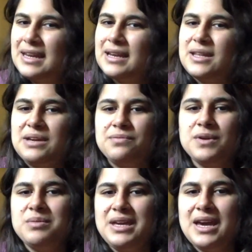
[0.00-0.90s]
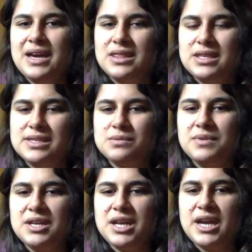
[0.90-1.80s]
Like for me, this
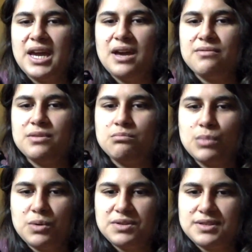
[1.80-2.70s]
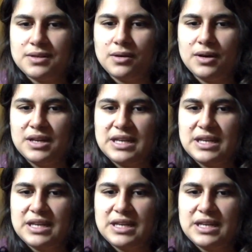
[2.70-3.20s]
one I have the most on.